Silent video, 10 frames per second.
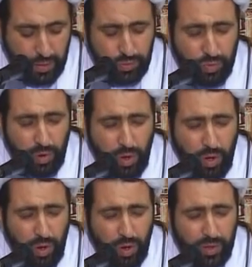to
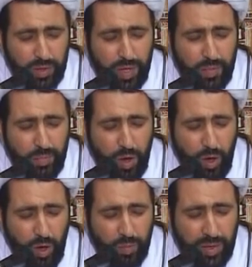all the
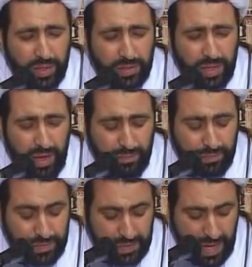moments
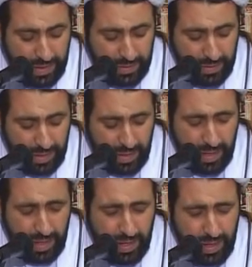of
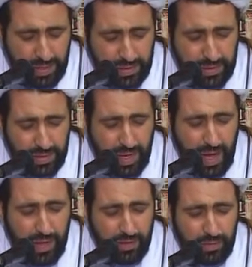sadness
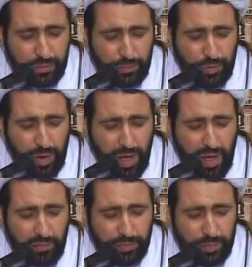and full
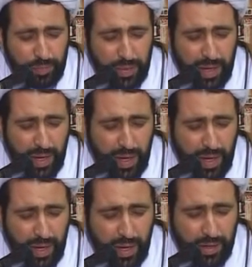of
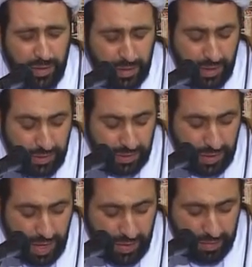pain in
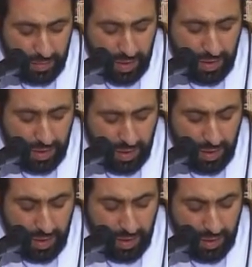
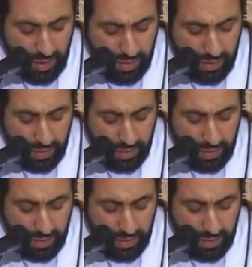Karbala.